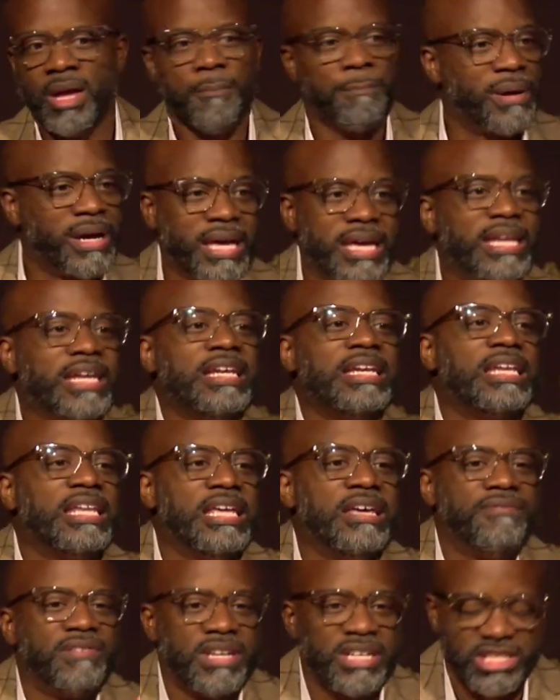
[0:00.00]
But he didn't
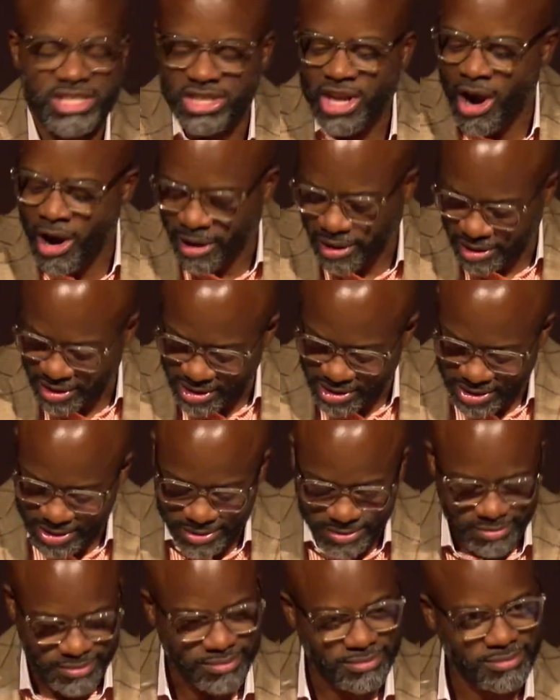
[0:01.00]
live in his darkness.
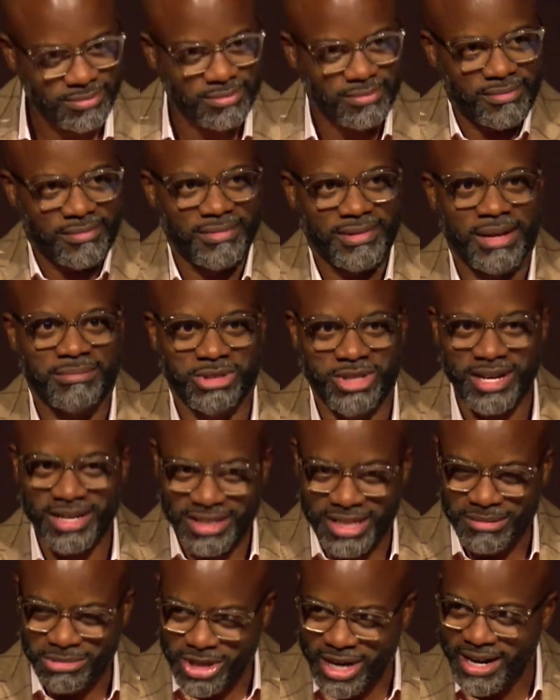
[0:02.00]
I'm trying,
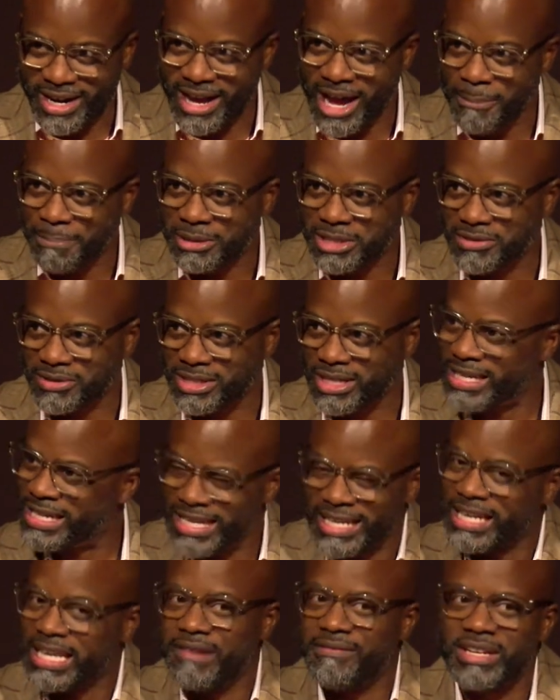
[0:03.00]
to, I'm trying to help us. He
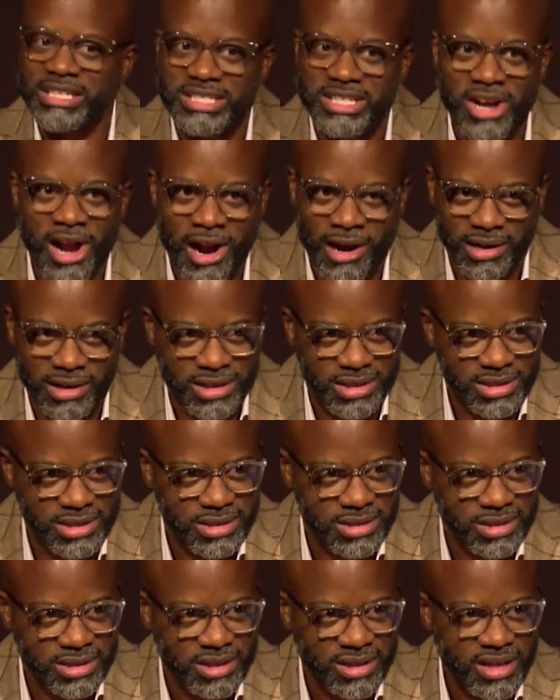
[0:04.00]
didn't live in his
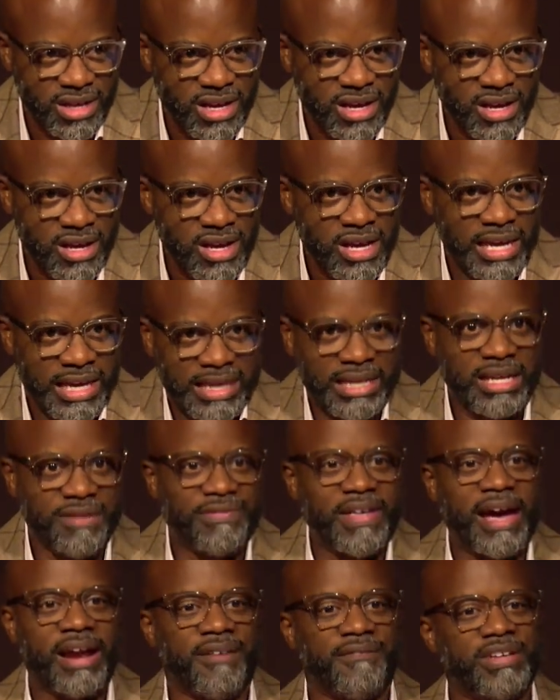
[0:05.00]
darkness. He
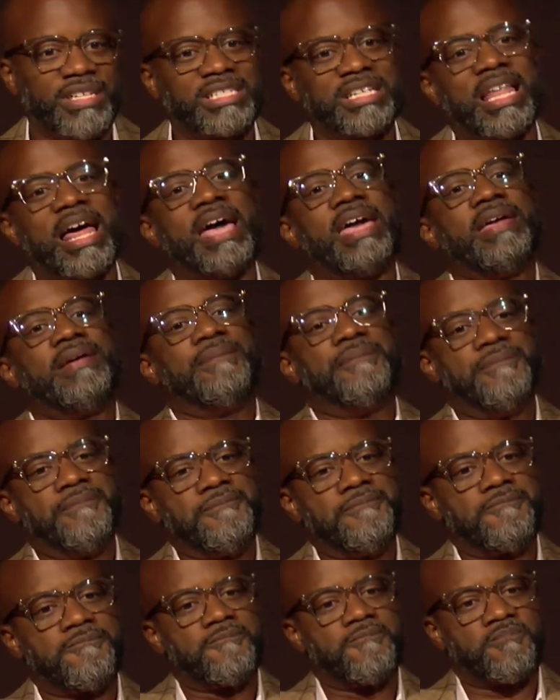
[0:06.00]
lived out of his light.
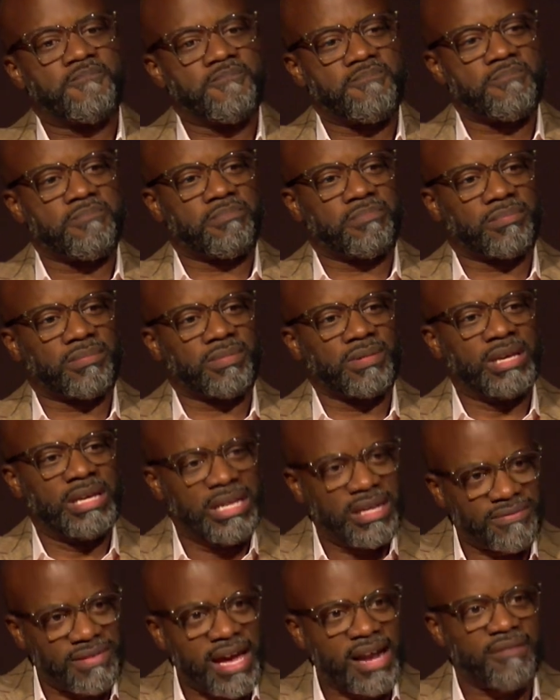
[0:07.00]
He
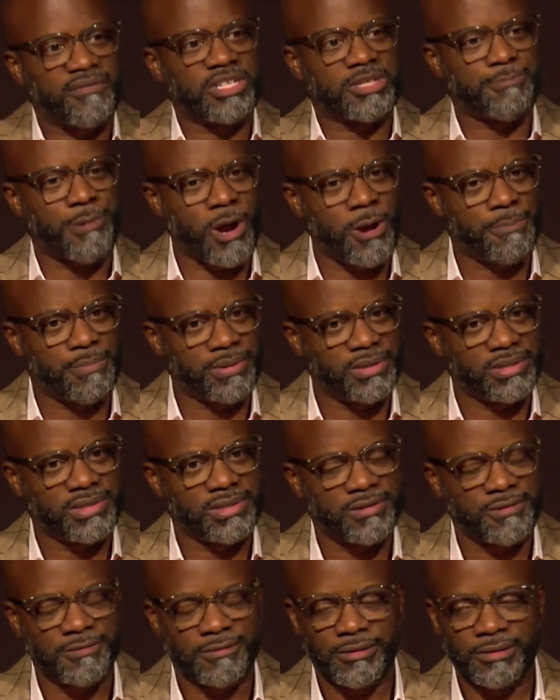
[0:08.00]
lived out of his purpose.